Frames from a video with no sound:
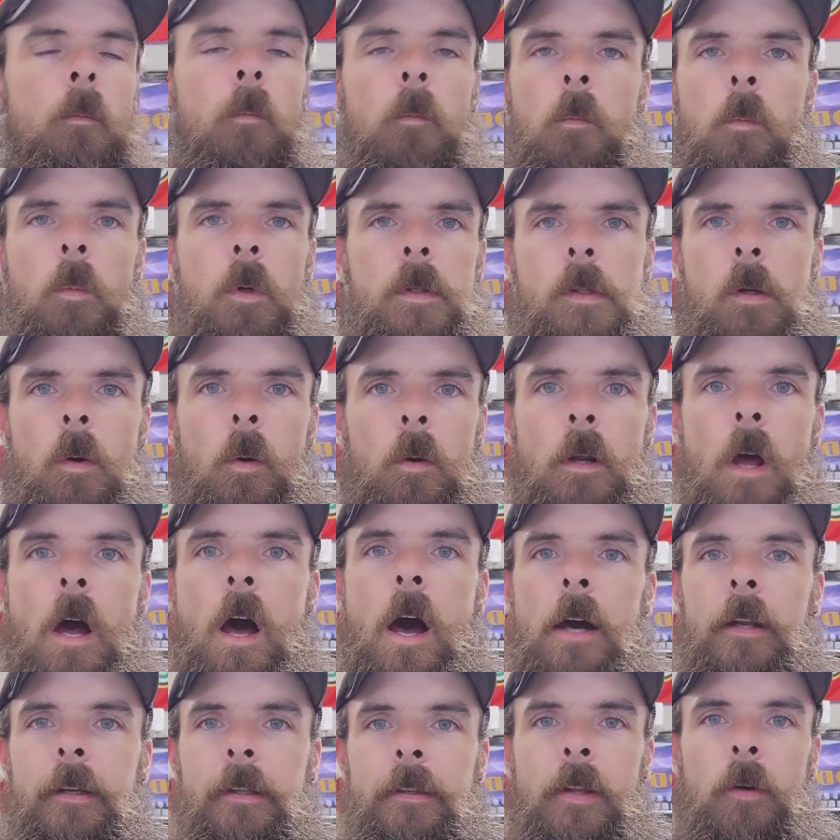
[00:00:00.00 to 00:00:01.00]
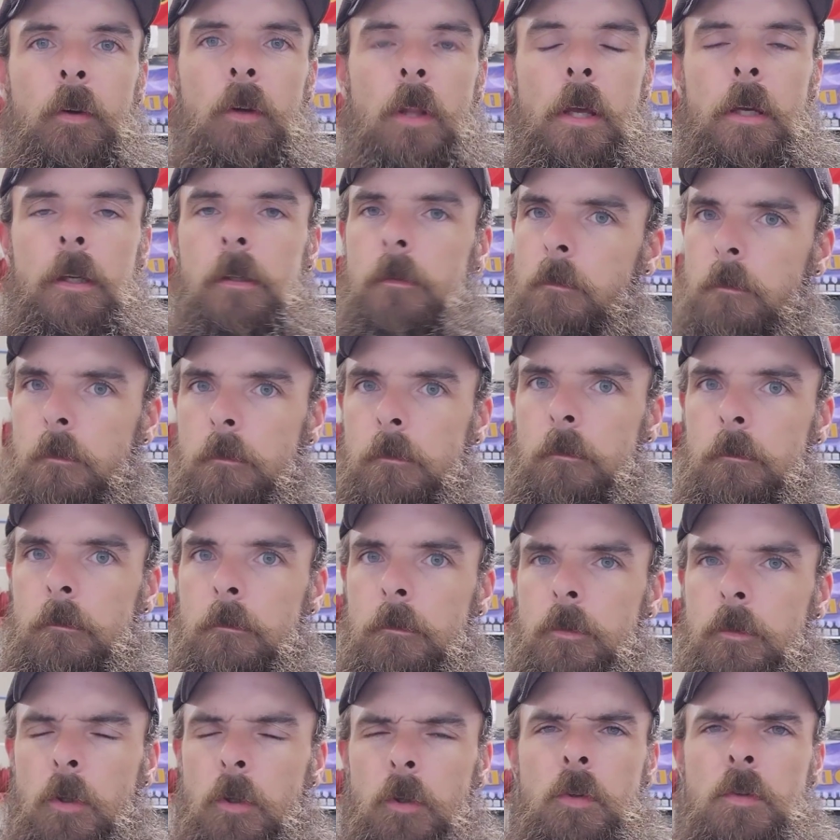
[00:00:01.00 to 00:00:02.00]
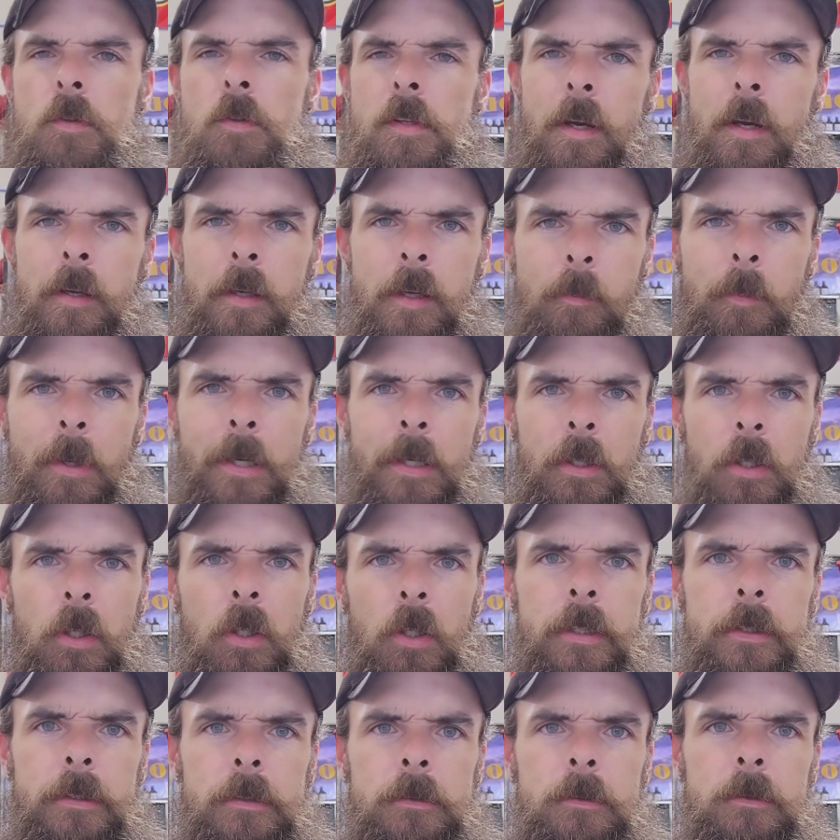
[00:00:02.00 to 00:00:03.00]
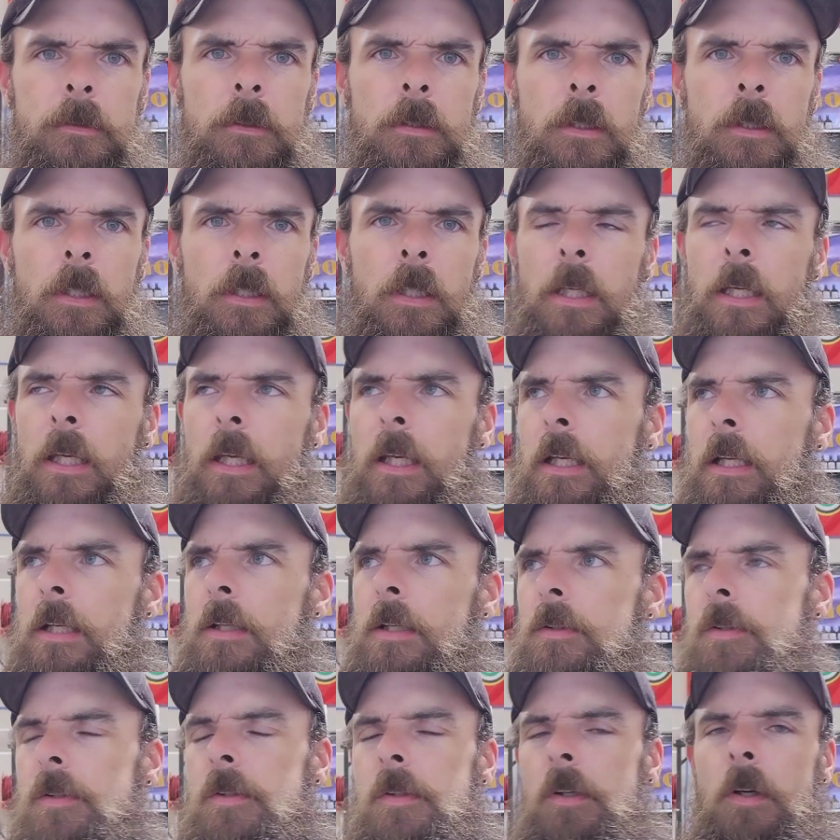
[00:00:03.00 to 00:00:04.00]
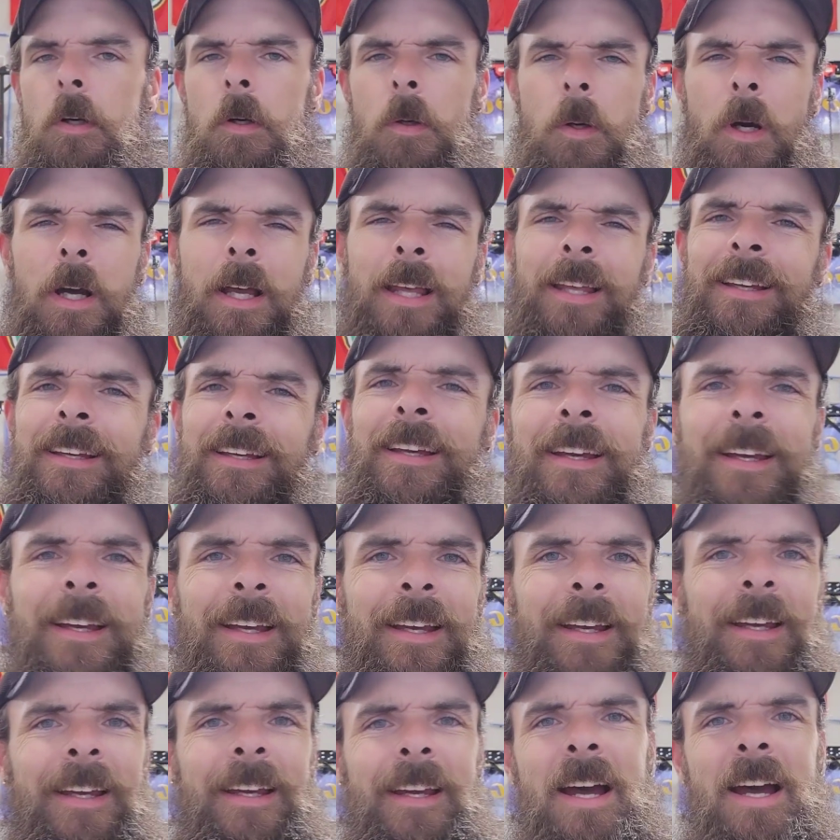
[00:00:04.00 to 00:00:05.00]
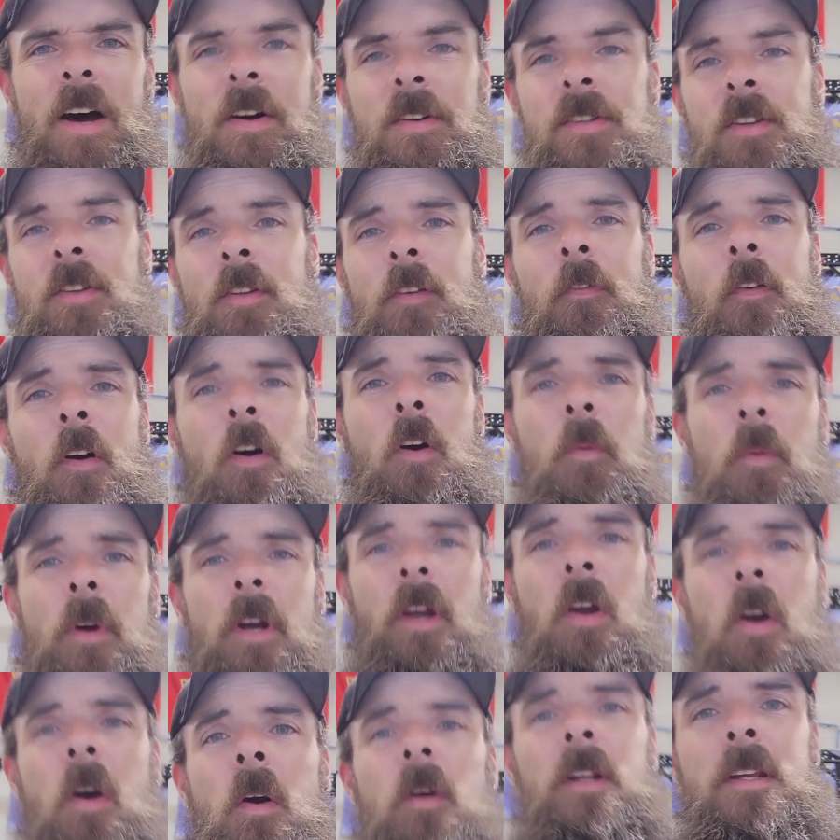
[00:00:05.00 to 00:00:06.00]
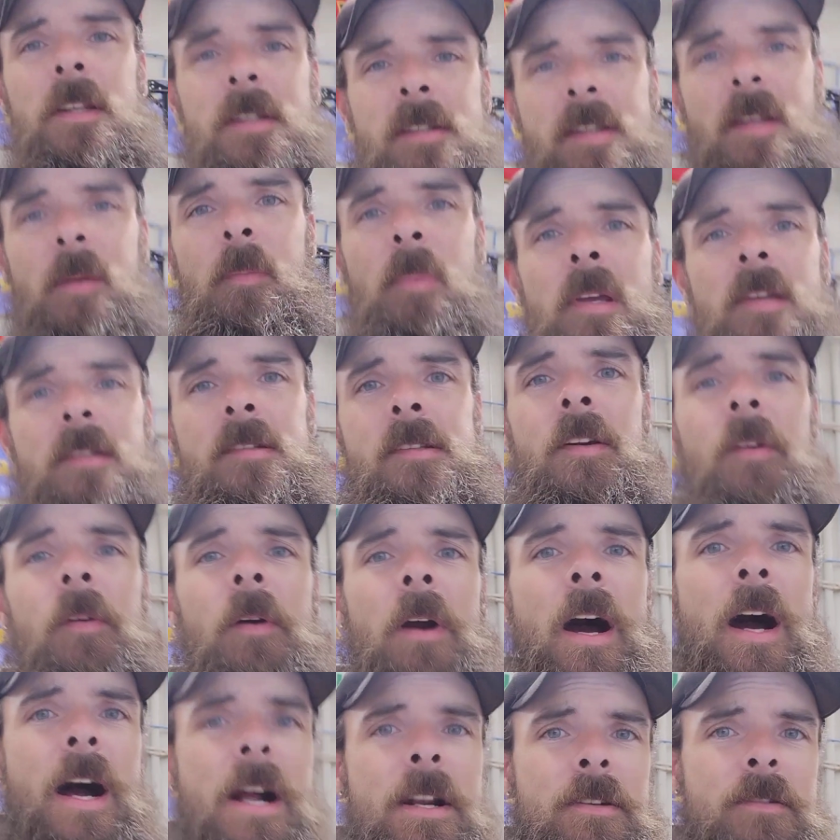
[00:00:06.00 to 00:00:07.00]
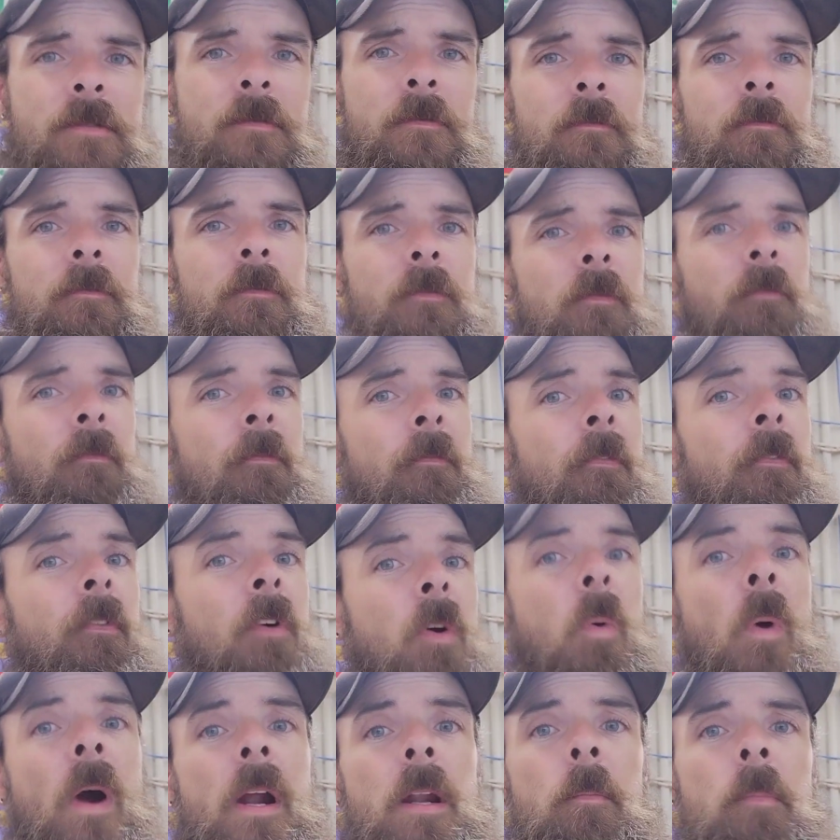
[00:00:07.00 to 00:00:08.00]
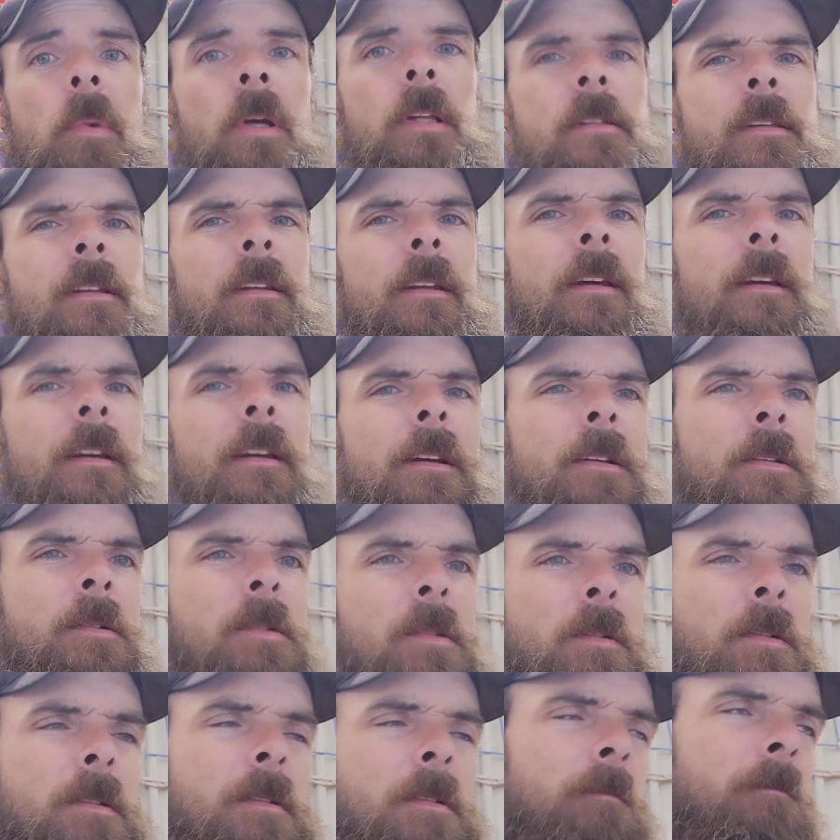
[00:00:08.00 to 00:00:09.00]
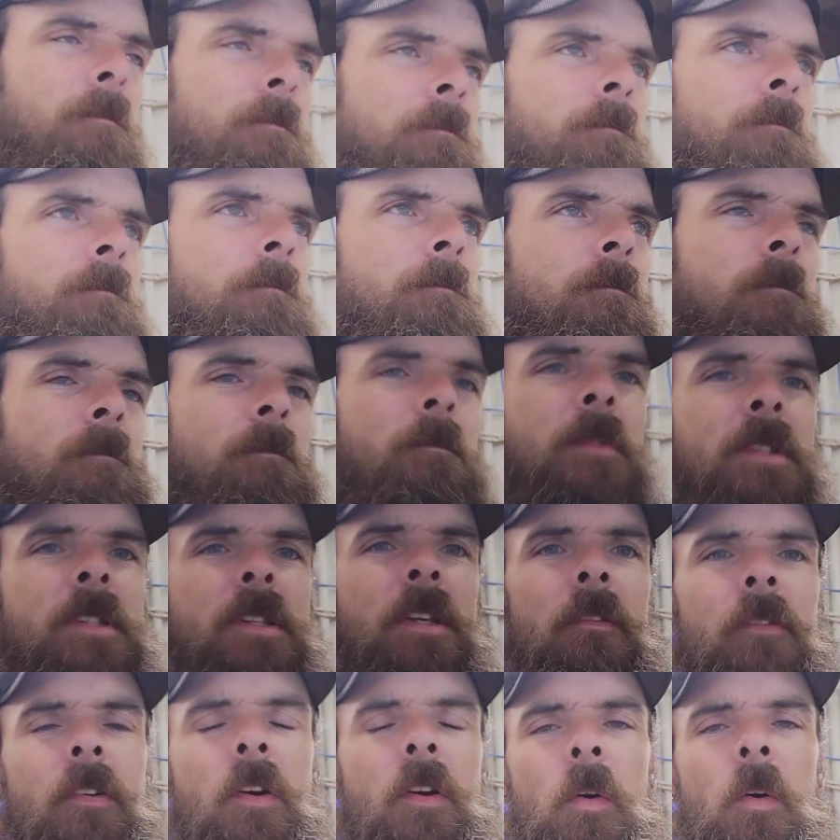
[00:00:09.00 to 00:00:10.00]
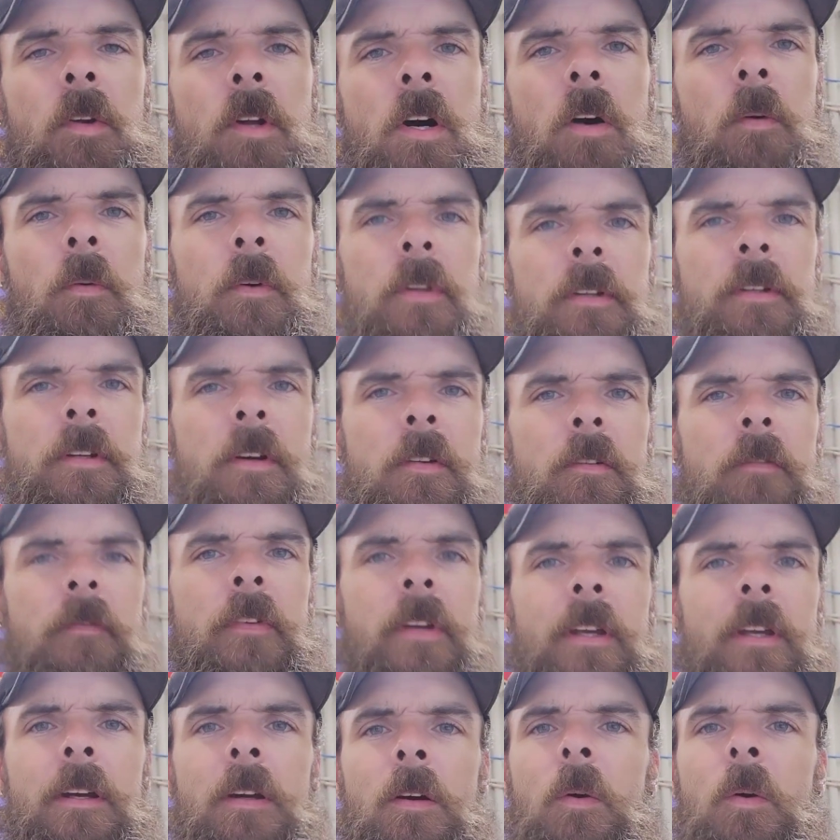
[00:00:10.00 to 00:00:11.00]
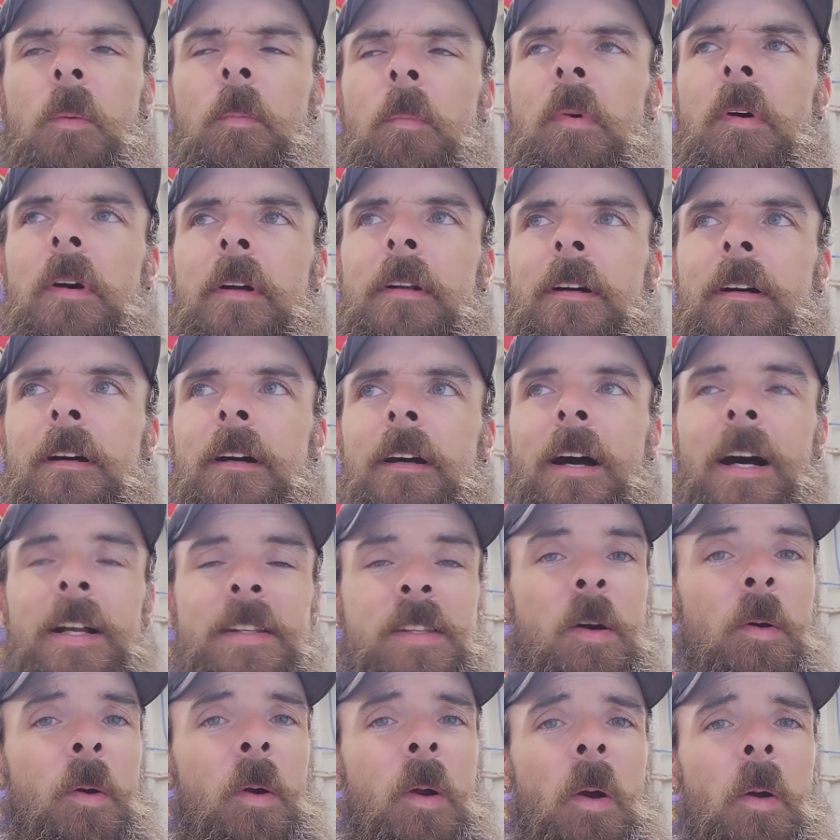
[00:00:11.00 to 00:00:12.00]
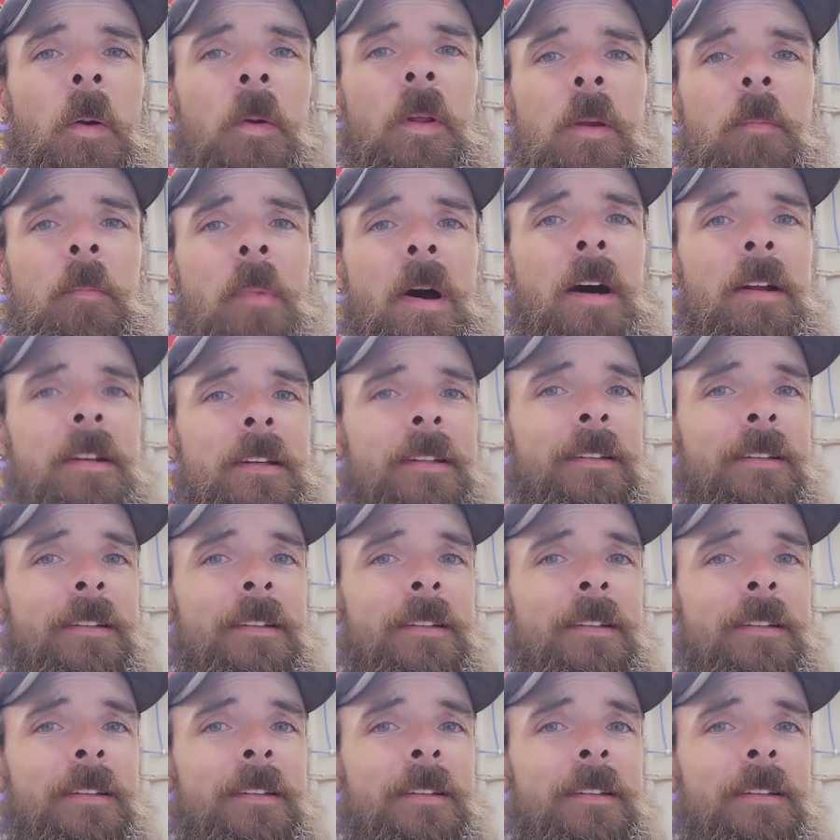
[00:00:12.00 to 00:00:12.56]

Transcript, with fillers: What's going on? And they were like, dude, you just got hit by a hood. So I was on the phone with Cody, CP's garage, quite a bit today because there's some stuff going on with another vehicle. But uh, I told Cody about it.